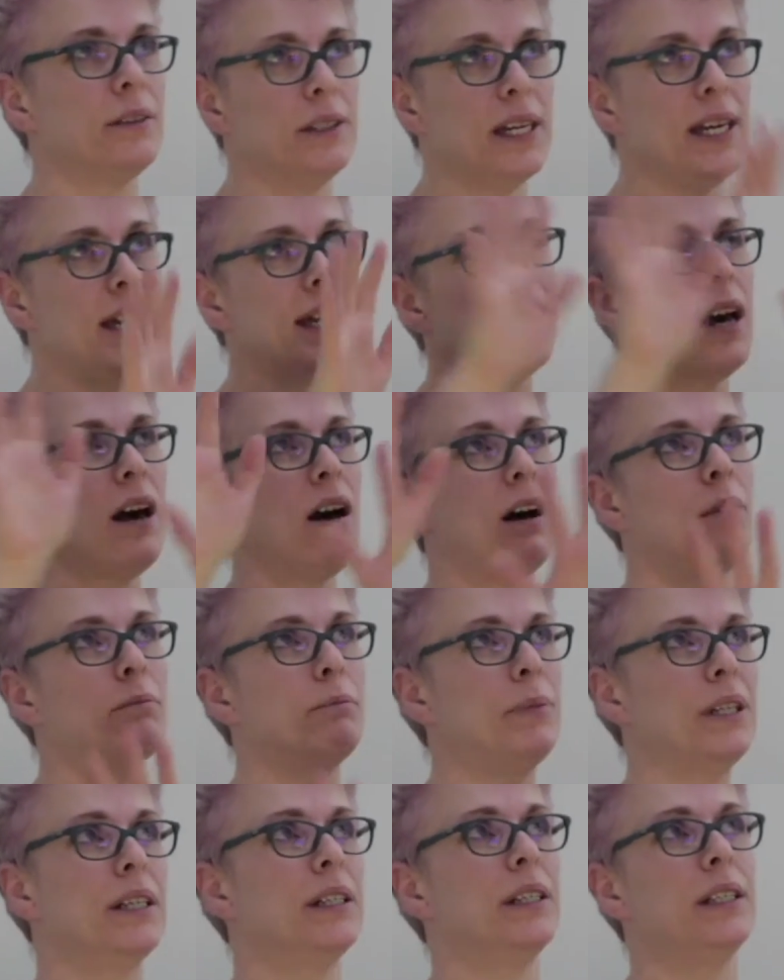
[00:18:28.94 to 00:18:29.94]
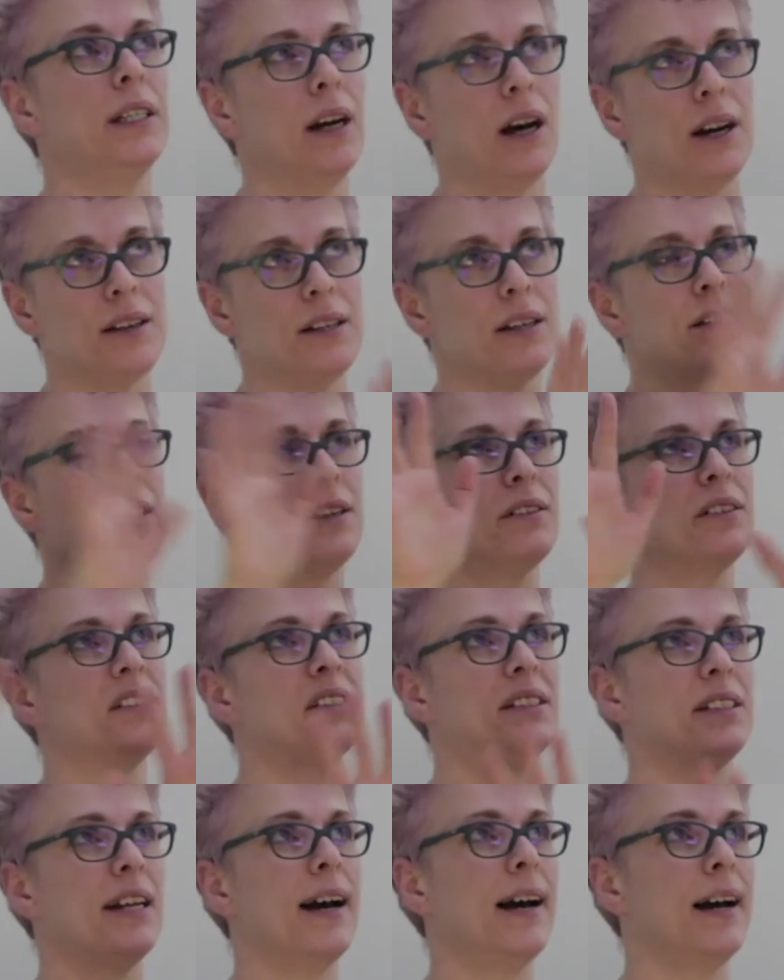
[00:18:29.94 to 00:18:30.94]
It can't be, I don't
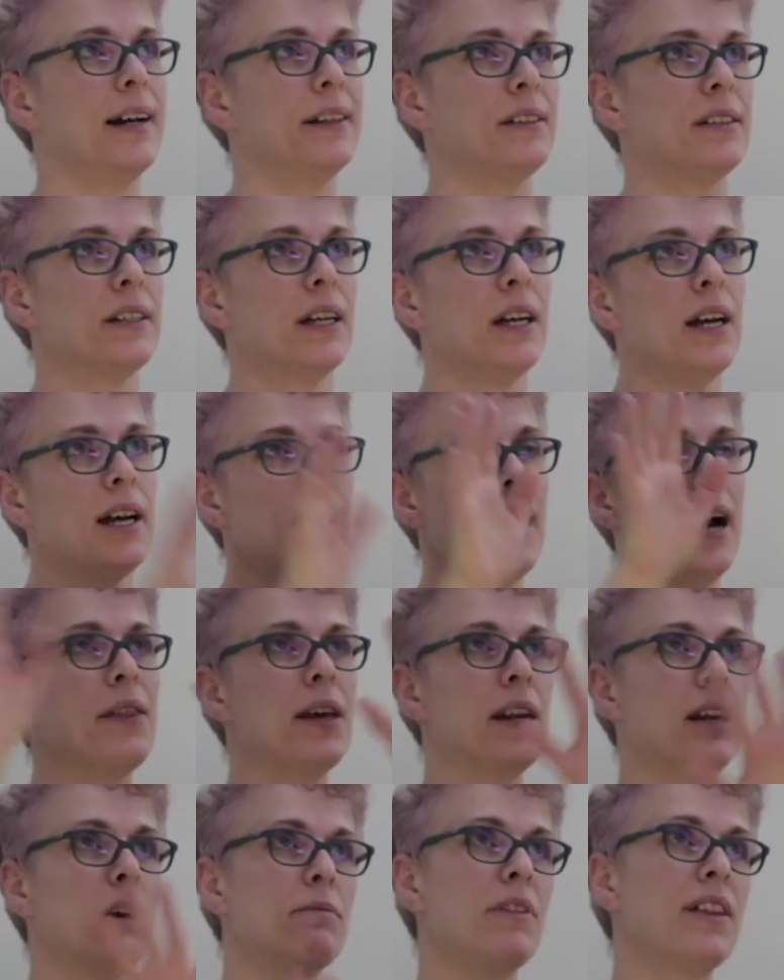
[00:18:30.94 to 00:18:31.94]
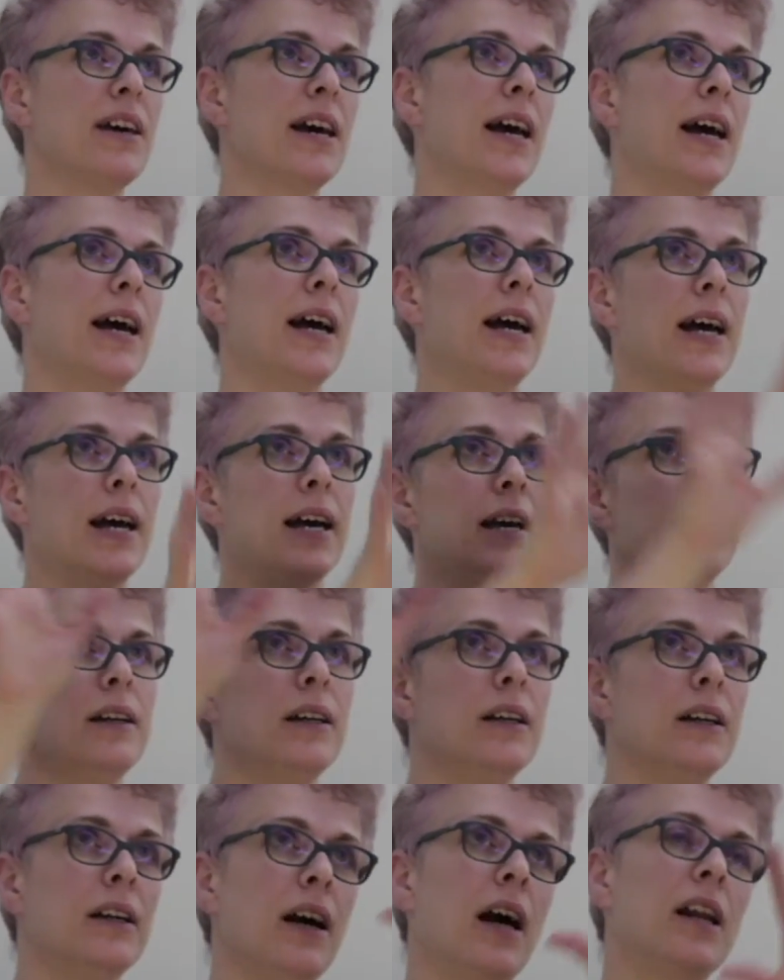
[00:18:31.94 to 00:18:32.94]
understand, and then I'm there,
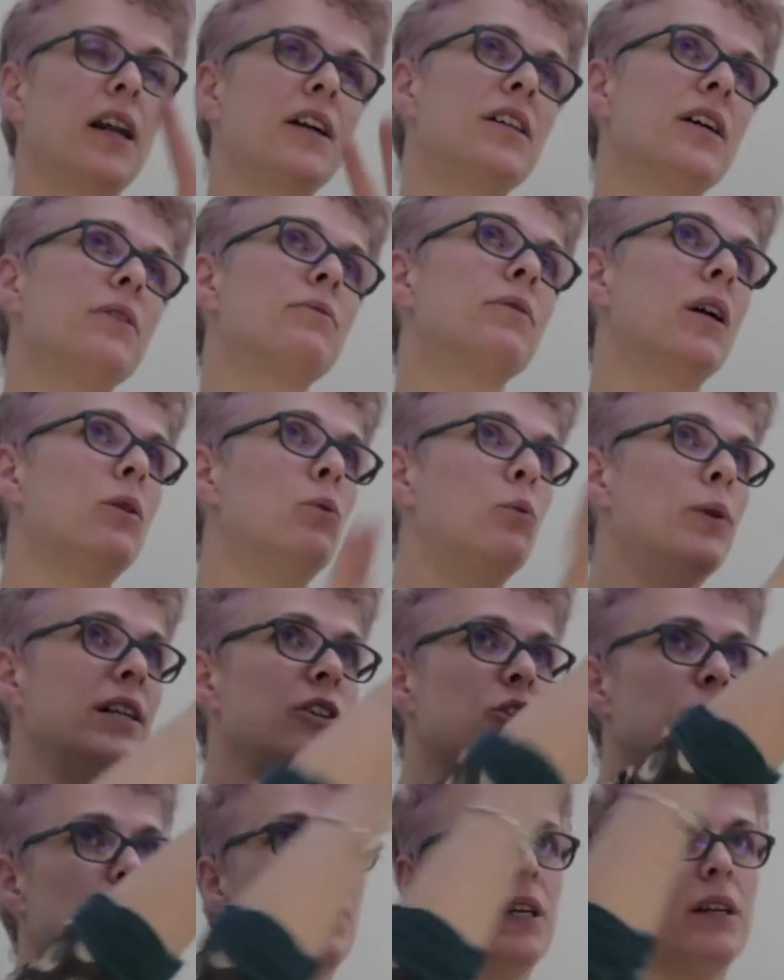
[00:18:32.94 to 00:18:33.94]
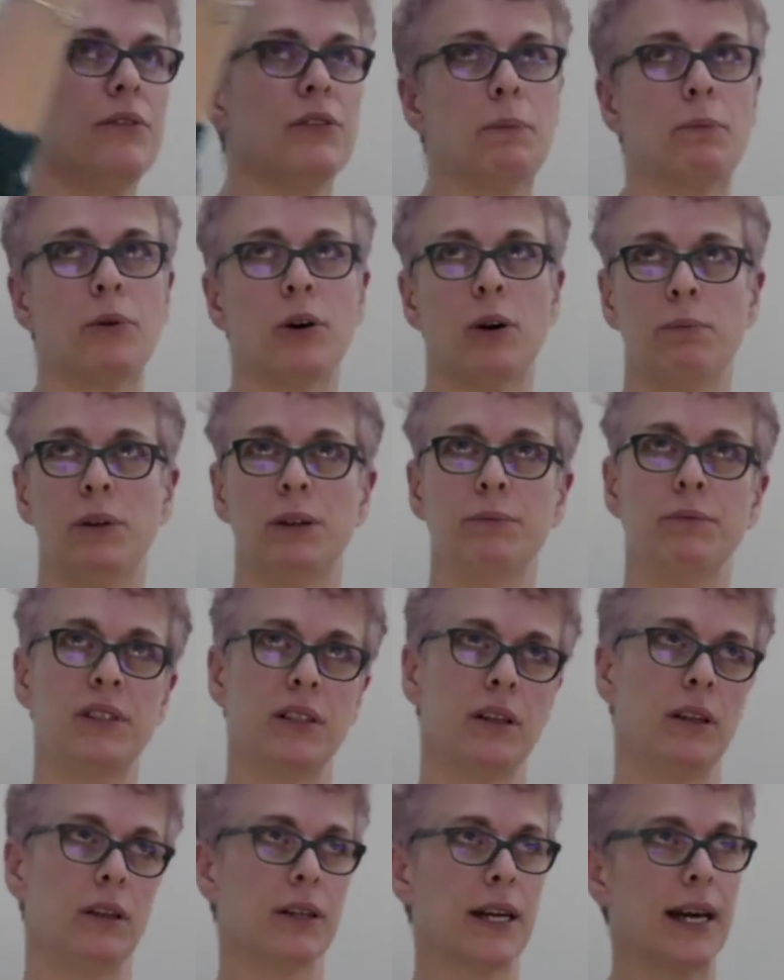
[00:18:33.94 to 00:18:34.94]
and I don't know which bit of the problem
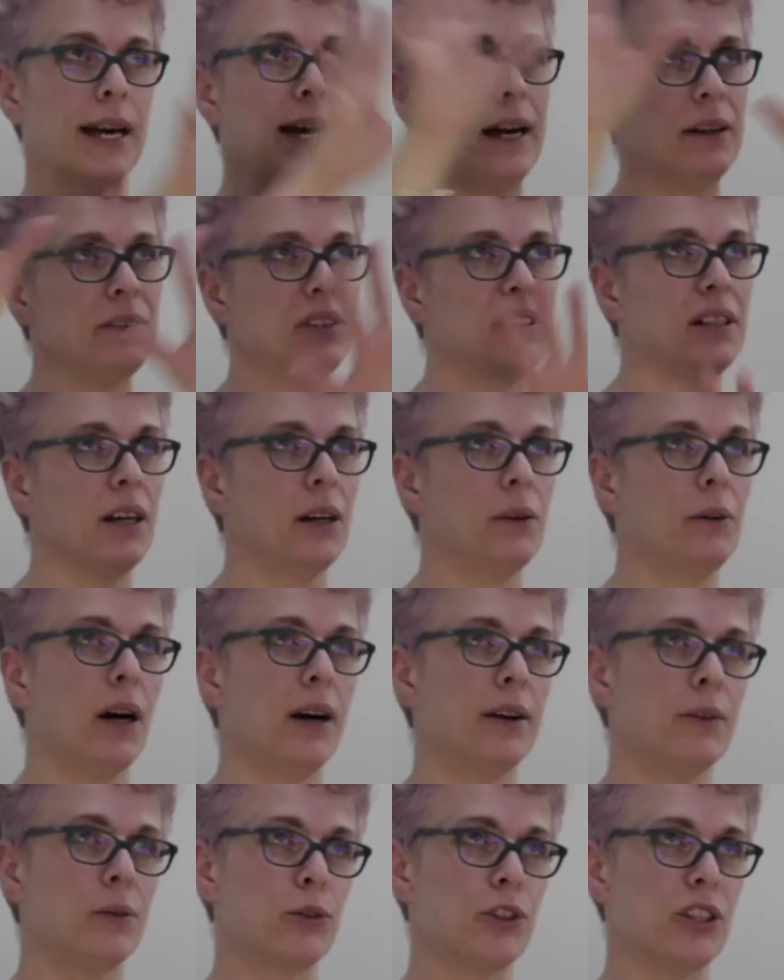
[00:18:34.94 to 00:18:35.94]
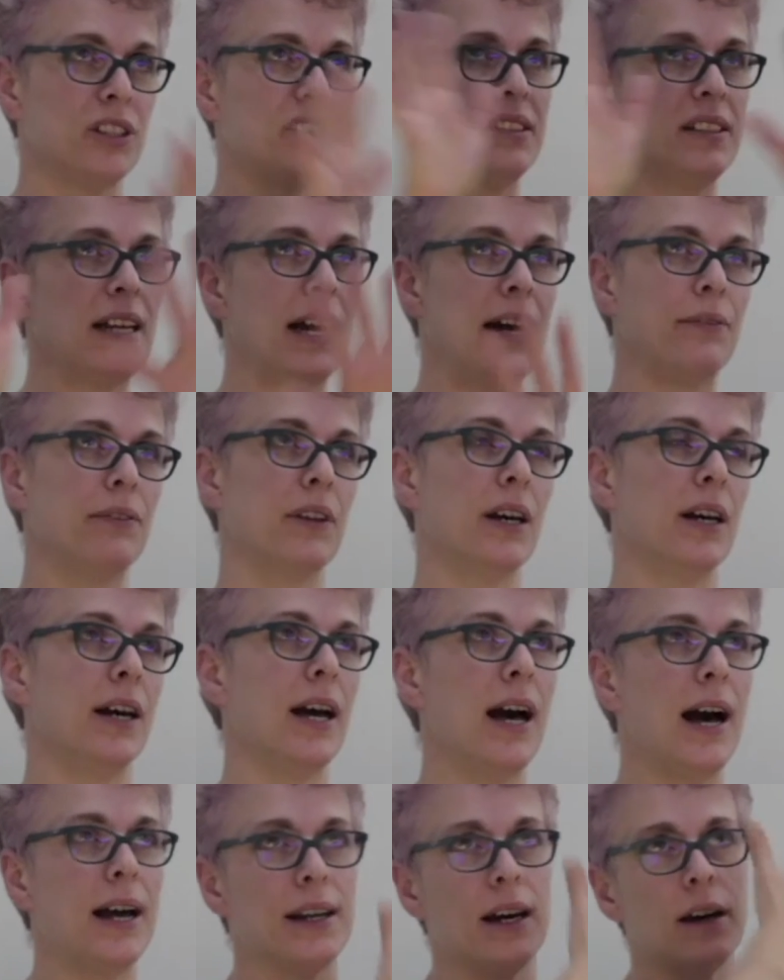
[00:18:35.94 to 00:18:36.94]
to look at, so I'll just stand there,
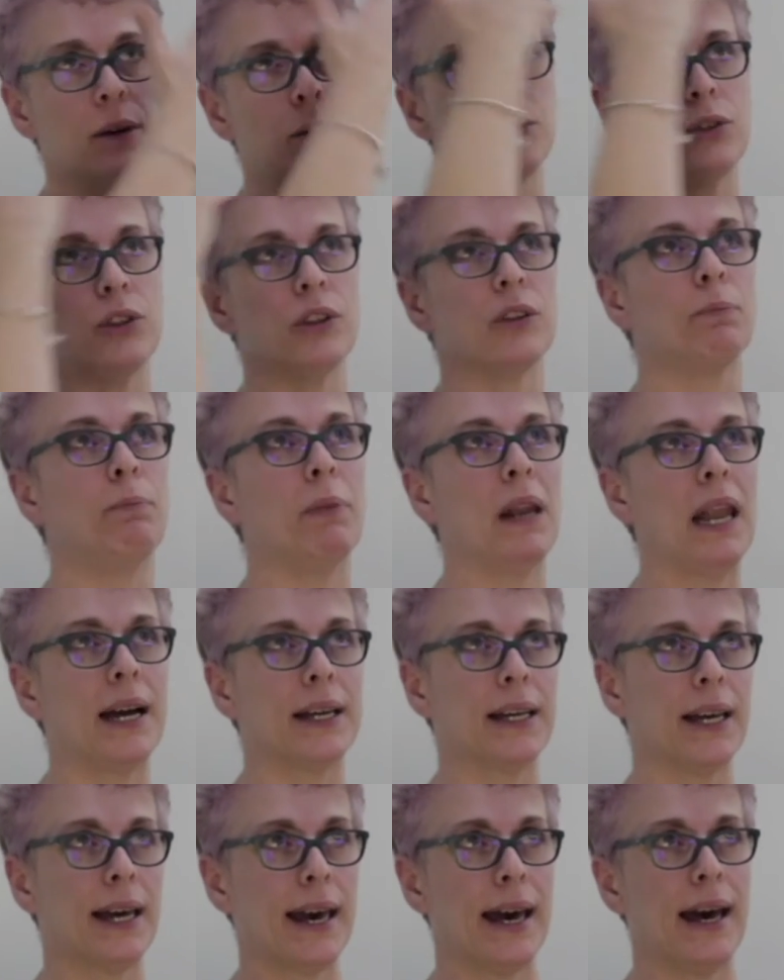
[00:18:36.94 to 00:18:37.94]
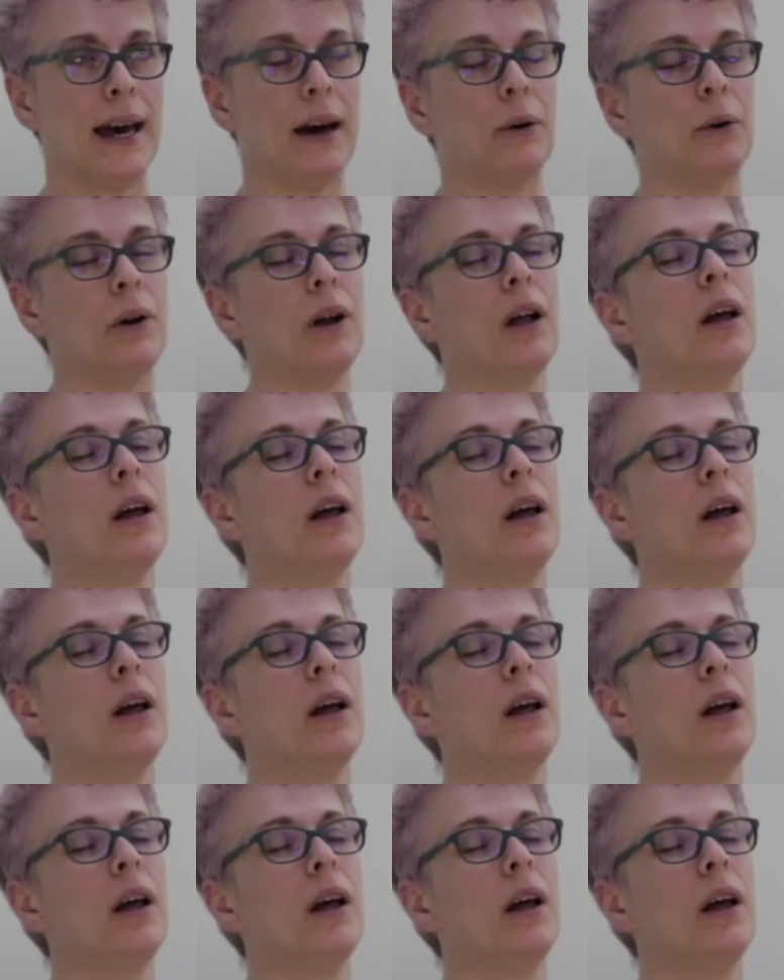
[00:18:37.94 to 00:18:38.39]
and I will just blank out,